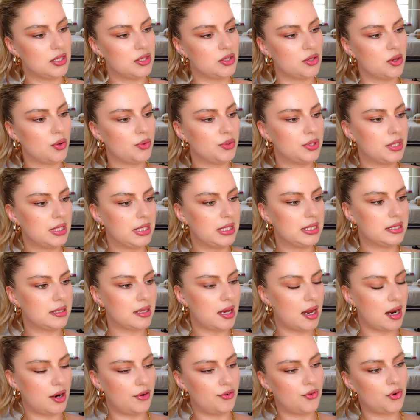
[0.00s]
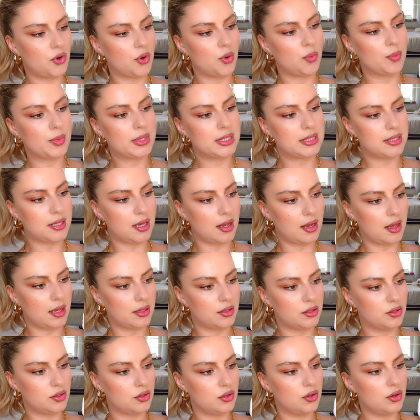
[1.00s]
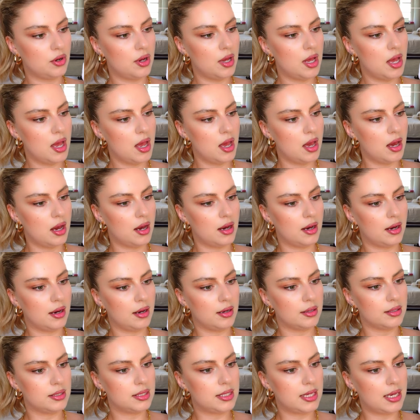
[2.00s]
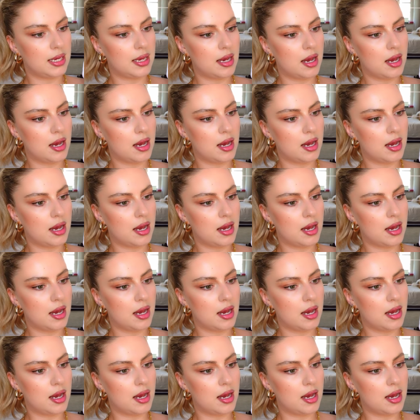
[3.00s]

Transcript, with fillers: so these are from Zalando uh, they